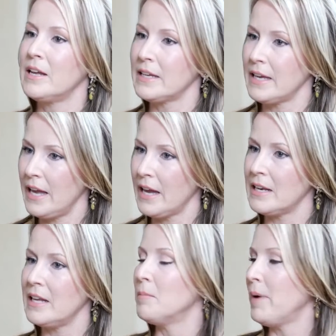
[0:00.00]
can
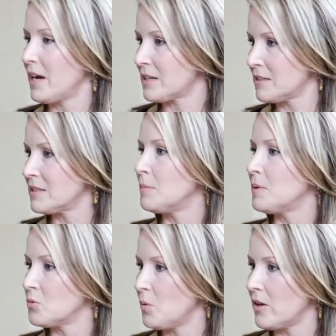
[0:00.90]
impact sleep
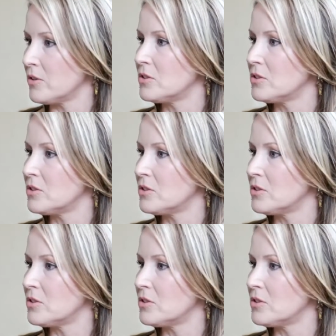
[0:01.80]
as well.